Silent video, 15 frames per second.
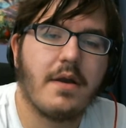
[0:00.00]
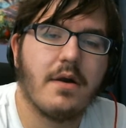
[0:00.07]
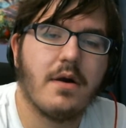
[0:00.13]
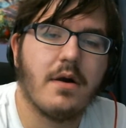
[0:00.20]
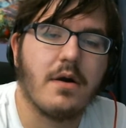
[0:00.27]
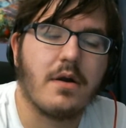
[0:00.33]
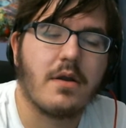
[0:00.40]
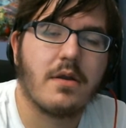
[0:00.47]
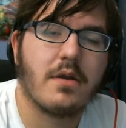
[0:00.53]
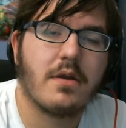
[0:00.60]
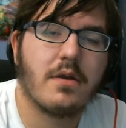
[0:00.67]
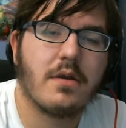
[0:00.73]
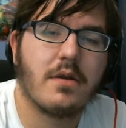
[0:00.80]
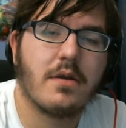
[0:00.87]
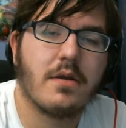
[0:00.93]
a
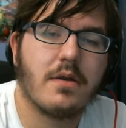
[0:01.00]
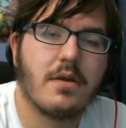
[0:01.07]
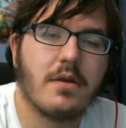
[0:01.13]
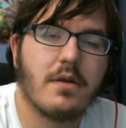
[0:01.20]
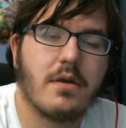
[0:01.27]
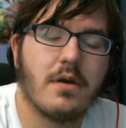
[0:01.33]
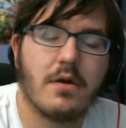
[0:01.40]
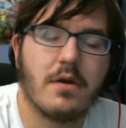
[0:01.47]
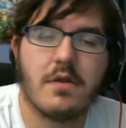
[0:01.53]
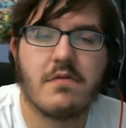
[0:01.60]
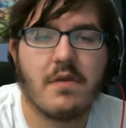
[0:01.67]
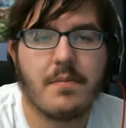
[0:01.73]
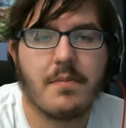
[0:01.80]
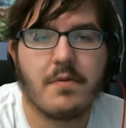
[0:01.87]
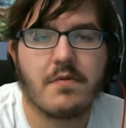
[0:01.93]
good
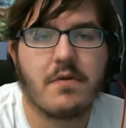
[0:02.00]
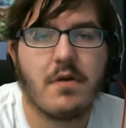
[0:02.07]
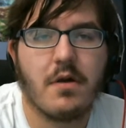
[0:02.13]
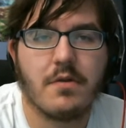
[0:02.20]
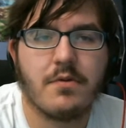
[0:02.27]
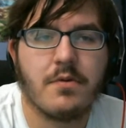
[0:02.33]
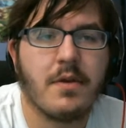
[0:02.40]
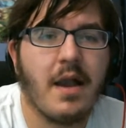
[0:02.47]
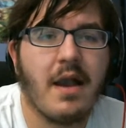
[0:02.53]
example is Call of Duty.